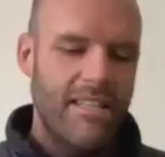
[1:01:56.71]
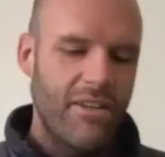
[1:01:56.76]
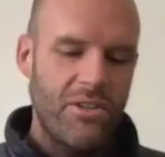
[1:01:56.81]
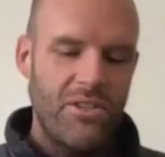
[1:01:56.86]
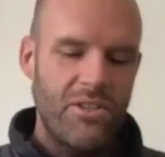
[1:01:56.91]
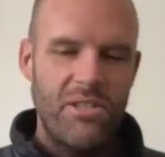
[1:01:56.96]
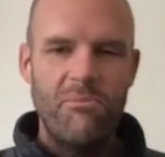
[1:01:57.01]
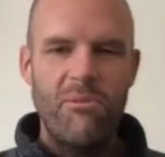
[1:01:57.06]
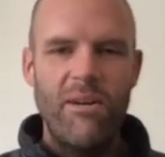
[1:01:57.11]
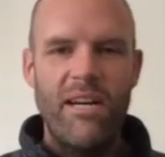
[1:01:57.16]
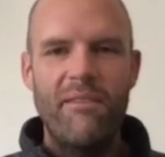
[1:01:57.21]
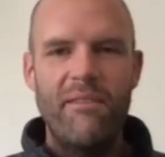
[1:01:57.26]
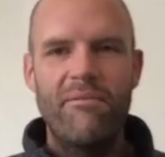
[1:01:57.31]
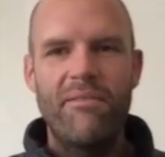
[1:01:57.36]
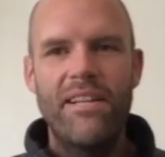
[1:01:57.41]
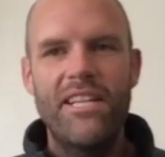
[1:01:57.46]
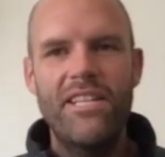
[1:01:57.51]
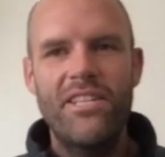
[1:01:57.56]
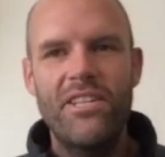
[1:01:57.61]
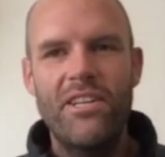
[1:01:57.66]
Awesome way to
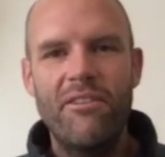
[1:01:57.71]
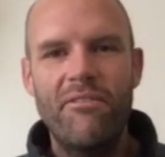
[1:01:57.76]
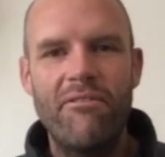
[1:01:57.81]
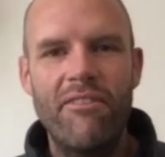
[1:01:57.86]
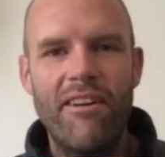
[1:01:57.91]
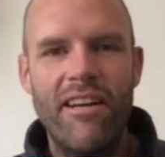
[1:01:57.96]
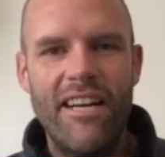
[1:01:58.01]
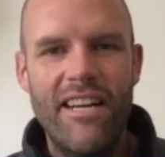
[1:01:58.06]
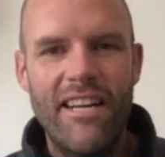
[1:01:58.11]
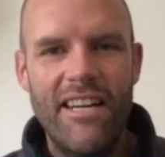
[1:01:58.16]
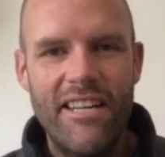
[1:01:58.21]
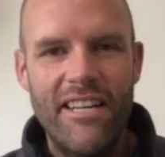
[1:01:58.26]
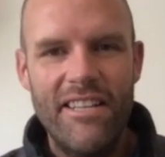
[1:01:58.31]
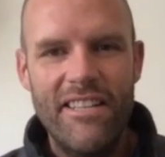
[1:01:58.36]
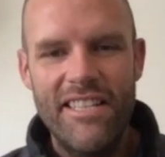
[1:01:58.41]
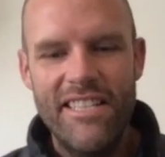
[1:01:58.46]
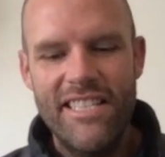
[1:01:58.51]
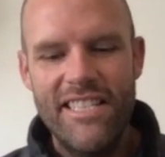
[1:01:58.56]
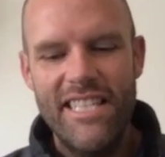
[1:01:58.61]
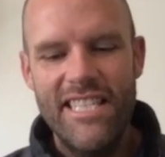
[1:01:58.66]
finish off
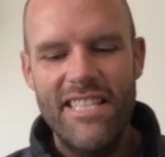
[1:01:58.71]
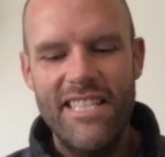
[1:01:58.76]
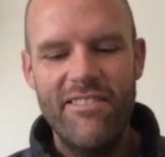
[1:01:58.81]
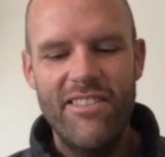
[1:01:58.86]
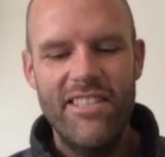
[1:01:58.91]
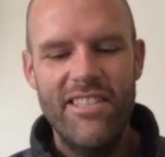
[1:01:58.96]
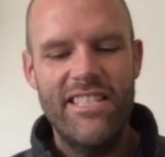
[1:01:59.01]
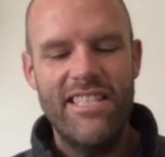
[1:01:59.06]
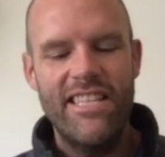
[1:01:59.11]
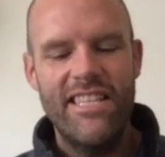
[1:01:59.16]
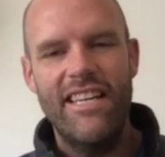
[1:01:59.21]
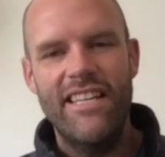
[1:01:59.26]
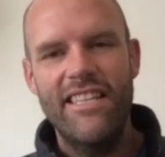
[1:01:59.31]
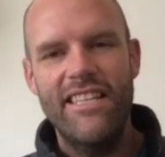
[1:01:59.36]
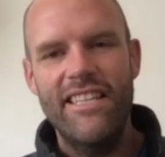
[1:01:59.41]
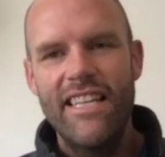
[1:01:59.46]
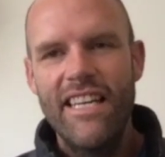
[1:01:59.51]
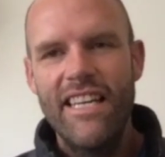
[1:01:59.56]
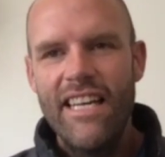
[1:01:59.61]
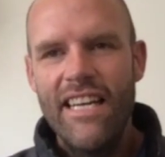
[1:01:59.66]
this interview. So
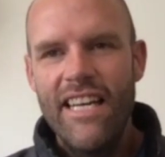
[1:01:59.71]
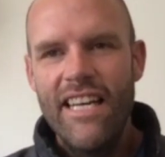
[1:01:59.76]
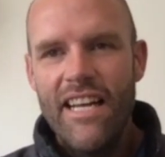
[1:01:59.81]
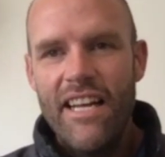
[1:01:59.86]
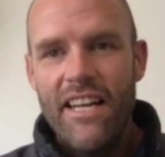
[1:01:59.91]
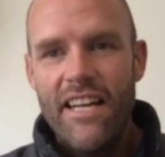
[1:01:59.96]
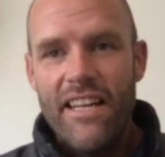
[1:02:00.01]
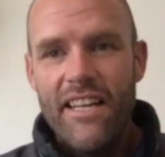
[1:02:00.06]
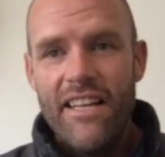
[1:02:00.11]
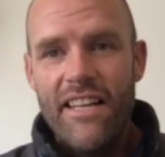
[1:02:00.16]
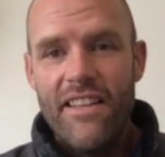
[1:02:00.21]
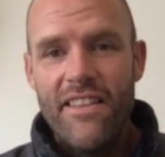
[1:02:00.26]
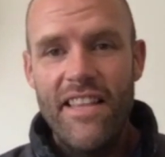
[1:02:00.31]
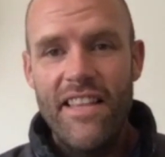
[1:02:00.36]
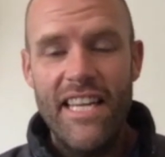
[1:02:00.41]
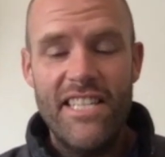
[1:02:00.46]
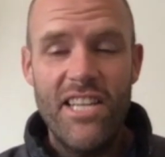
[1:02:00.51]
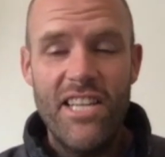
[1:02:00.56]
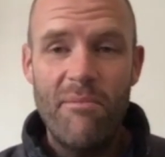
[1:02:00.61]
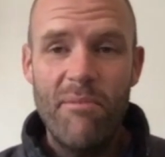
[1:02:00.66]

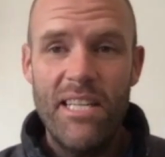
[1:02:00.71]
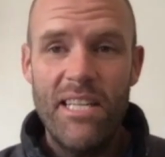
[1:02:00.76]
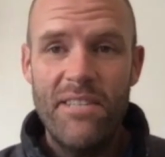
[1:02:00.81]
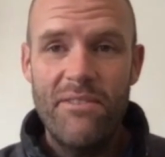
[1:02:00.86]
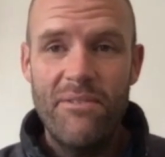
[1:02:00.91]
thanks so much